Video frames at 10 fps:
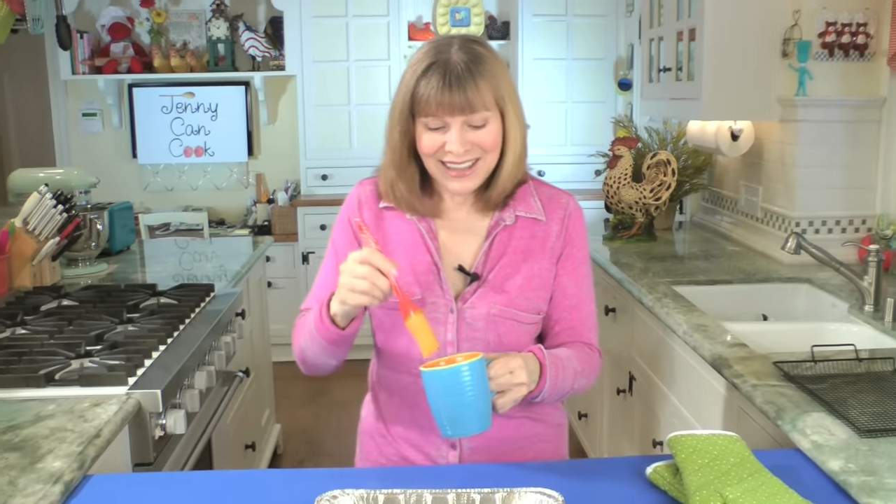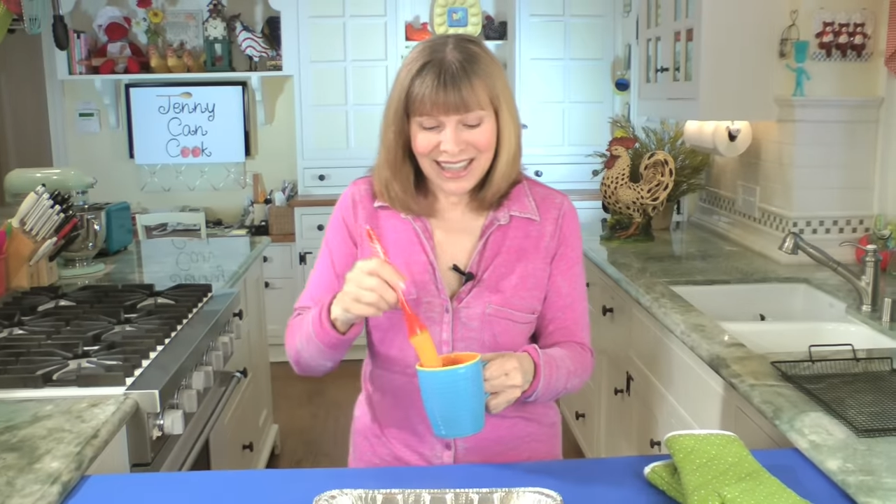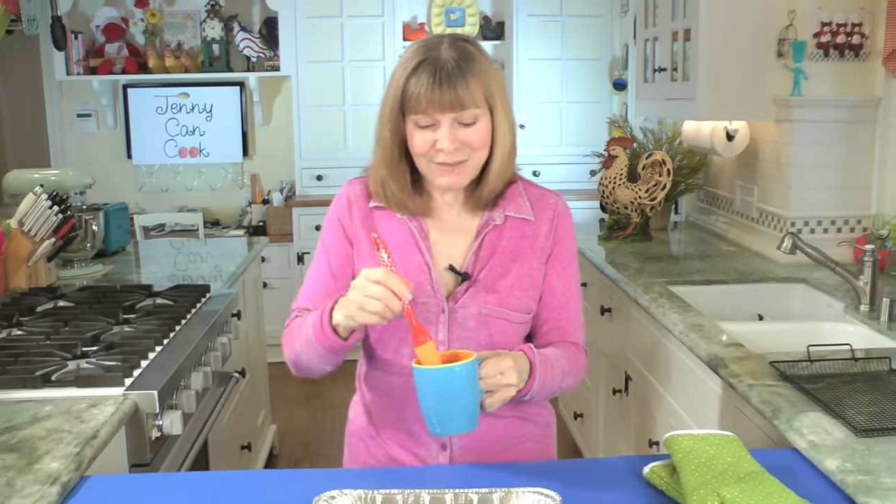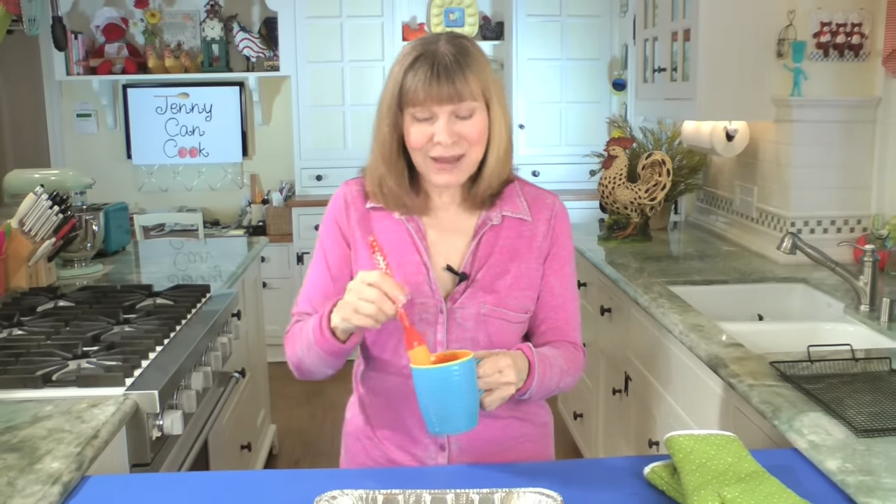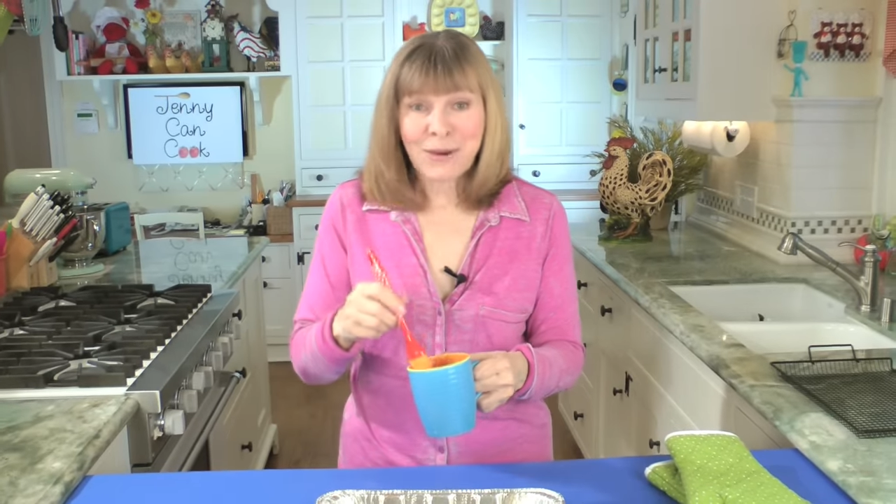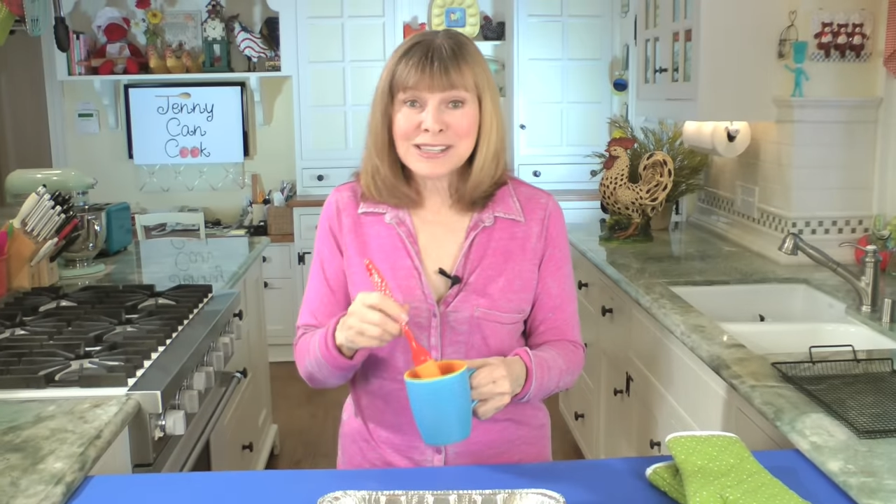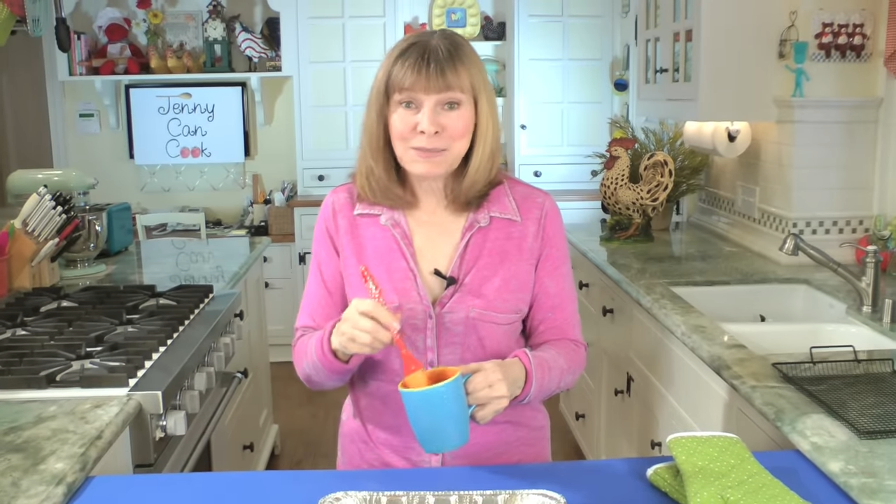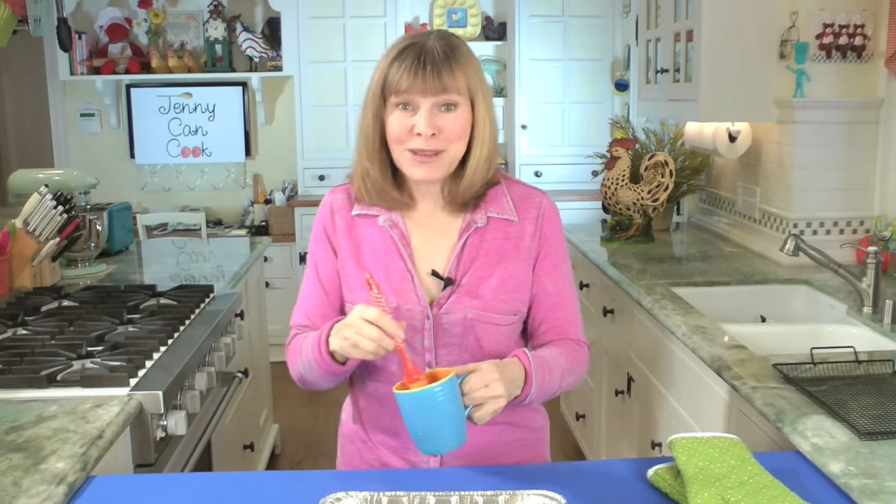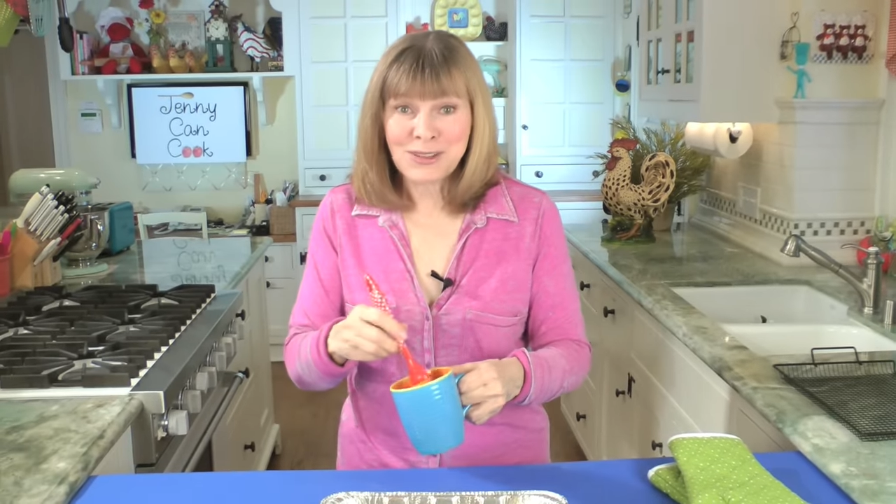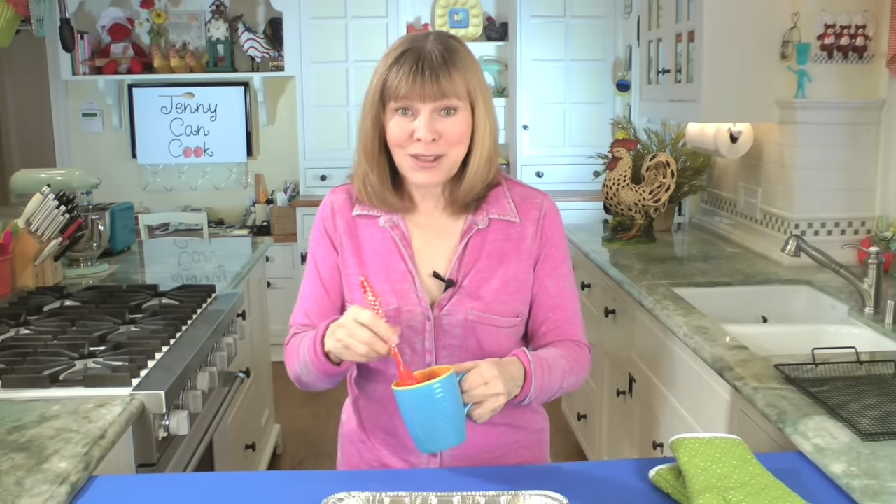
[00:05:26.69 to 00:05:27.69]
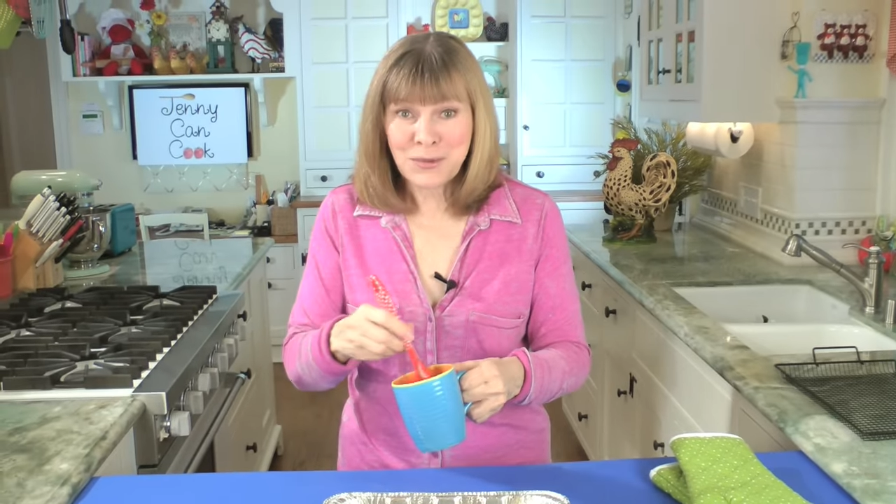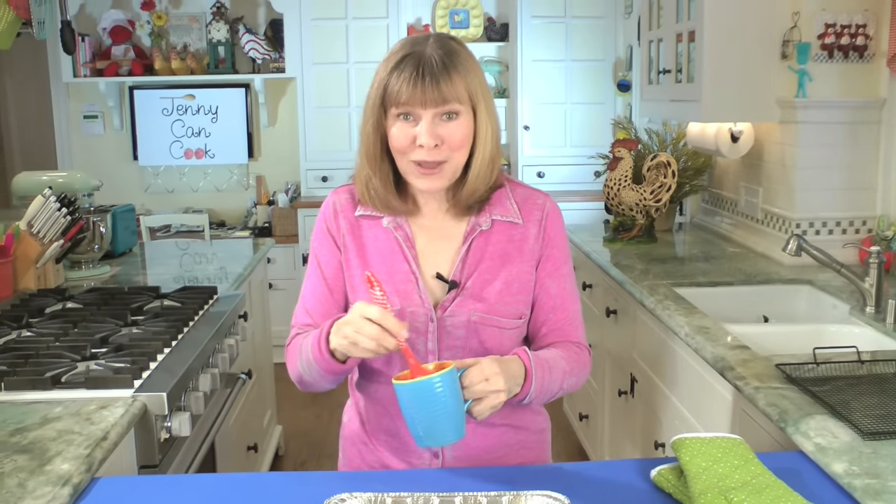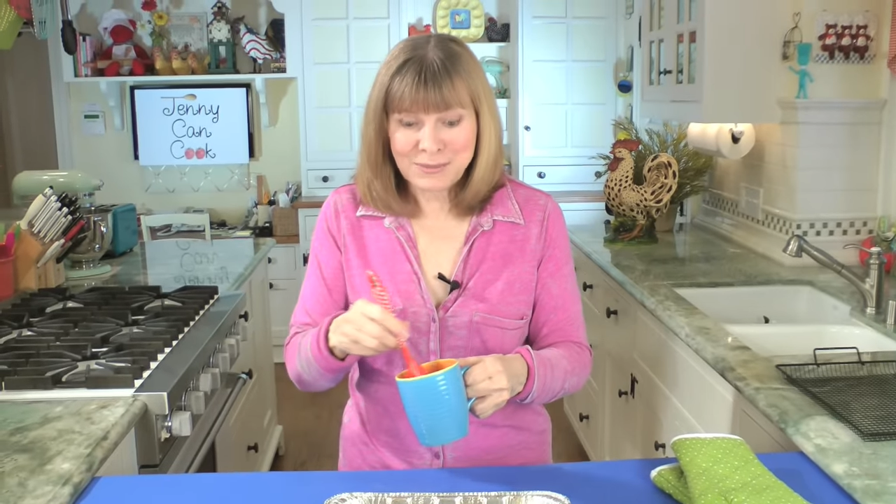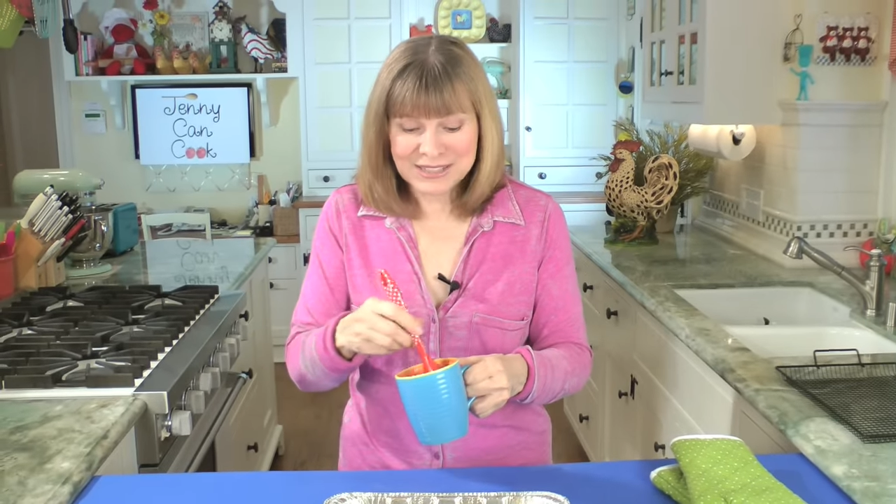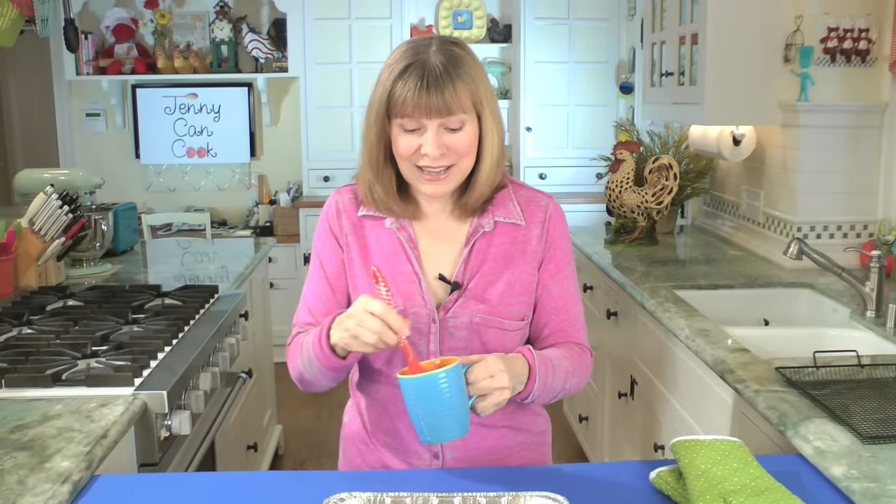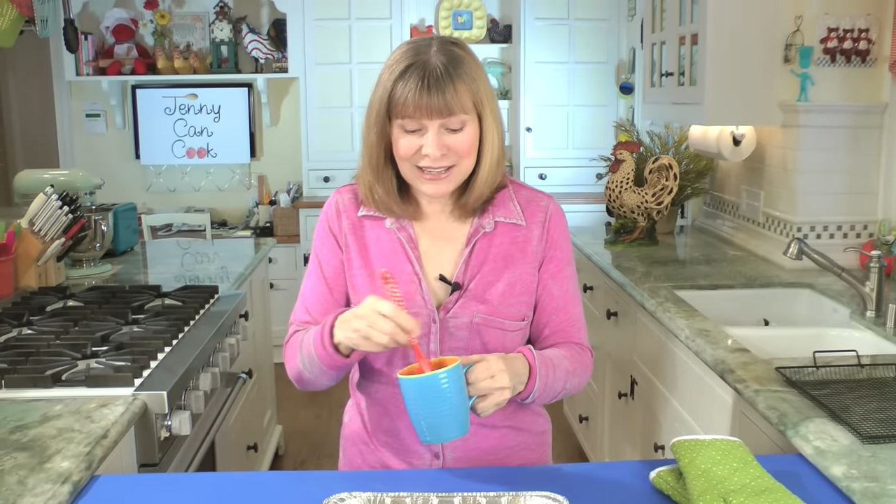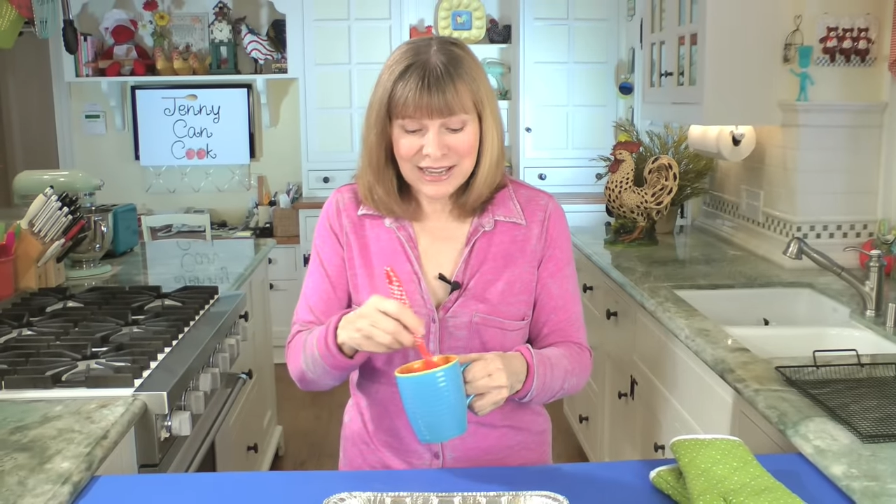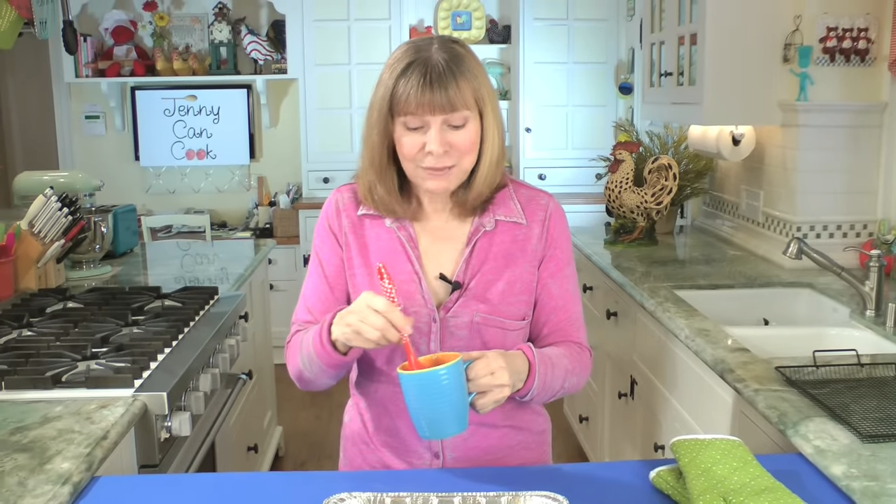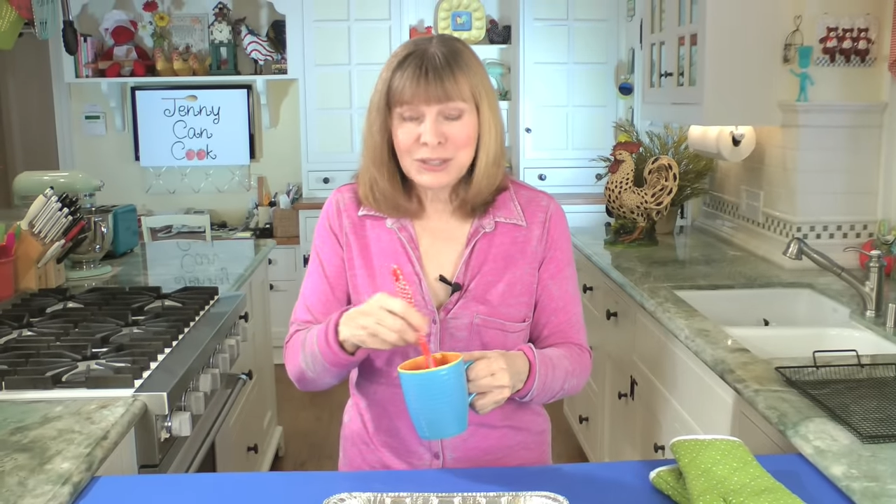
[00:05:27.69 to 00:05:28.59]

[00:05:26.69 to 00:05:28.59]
and my recipe's on the website,